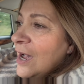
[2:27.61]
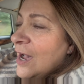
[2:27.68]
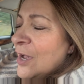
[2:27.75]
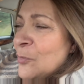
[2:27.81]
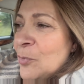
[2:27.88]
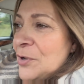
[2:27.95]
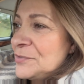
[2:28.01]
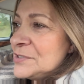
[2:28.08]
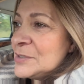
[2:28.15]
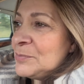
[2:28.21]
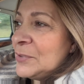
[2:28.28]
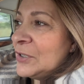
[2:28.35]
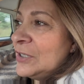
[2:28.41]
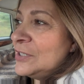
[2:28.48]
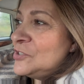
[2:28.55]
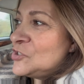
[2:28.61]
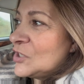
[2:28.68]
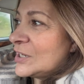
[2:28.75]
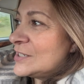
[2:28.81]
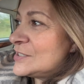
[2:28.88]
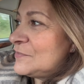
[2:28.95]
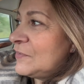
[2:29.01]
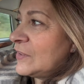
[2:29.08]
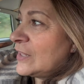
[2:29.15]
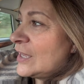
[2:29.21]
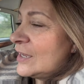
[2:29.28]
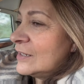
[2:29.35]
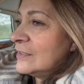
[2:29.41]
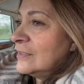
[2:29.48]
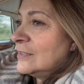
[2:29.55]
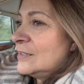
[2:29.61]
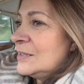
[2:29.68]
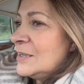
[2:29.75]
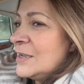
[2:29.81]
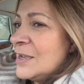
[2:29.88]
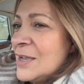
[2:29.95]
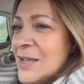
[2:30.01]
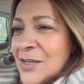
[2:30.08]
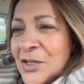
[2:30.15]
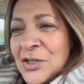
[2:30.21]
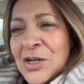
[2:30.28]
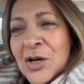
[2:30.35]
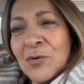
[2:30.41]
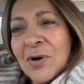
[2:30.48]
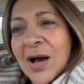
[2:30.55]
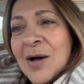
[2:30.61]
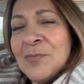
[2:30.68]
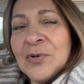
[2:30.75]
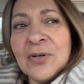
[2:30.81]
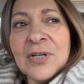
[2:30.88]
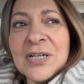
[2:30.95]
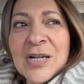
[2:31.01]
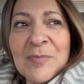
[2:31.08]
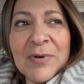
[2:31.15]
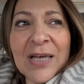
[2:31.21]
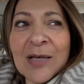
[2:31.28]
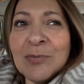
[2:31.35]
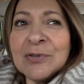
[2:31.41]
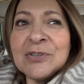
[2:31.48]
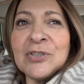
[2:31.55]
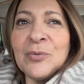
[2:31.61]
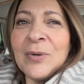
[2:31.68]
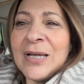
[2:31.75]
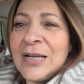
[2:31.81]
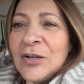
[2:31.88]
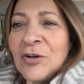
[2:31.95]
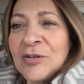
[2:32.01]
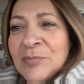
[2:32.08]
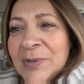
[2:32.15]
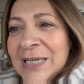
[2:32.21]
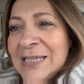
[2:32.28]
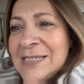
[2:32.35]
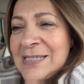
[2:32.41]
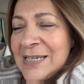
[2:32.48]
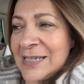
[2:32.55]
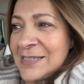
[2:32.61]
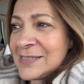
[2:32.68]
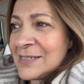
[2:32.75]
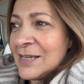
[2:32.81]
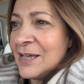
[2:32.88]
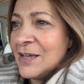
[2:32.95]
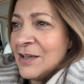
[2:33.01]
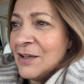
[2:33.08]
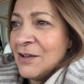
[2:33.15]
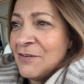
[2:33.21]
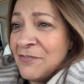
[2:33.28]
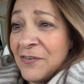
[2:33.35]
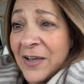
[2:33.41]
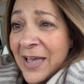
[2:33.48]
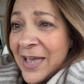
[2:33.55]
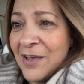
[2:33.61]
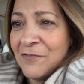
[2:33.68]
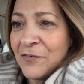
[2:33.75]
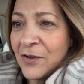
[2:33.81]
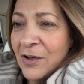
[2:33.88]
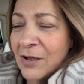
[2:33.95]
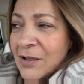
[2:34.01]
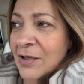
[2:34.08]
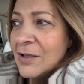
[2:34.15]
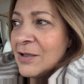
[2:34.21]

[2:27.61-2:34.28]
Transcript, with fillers: I won't apologize for that you know, I'm not going to be able to wear long pieces forever.